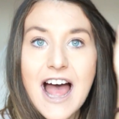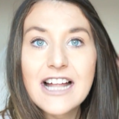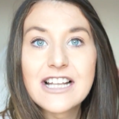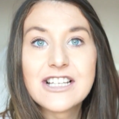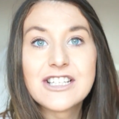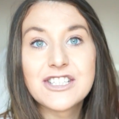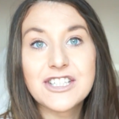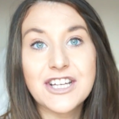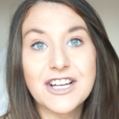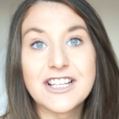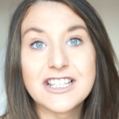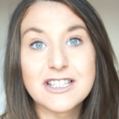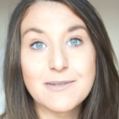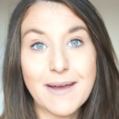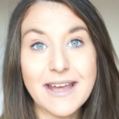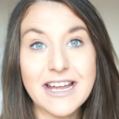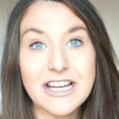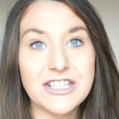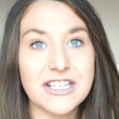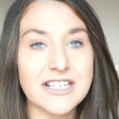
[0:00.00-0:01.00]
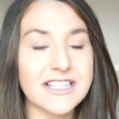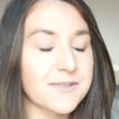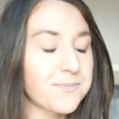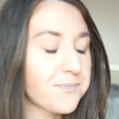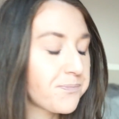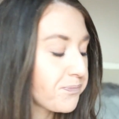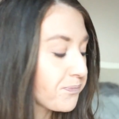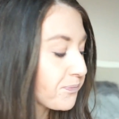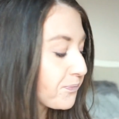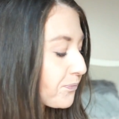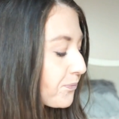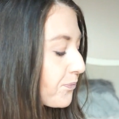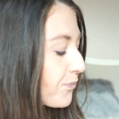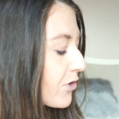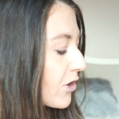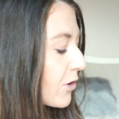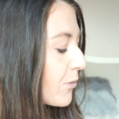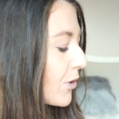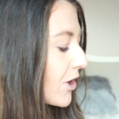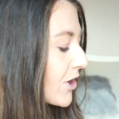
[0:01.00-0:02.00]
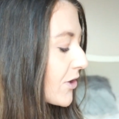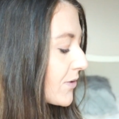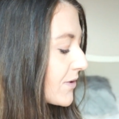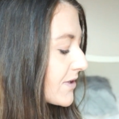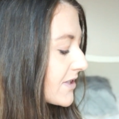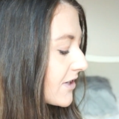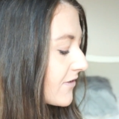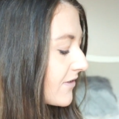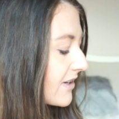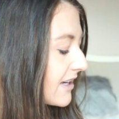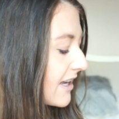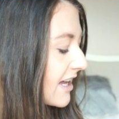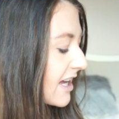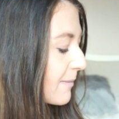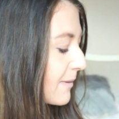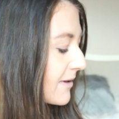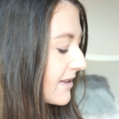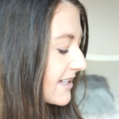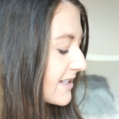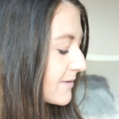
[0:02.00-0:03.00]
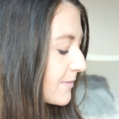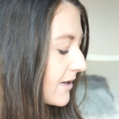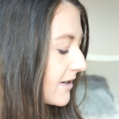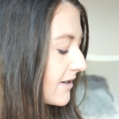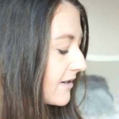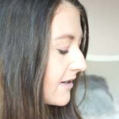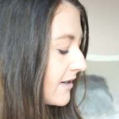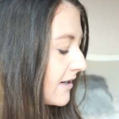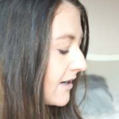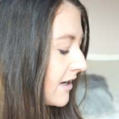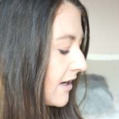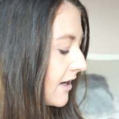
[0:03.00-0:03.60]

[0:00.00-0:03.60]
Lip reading: and turns the pages. What I also really like about this one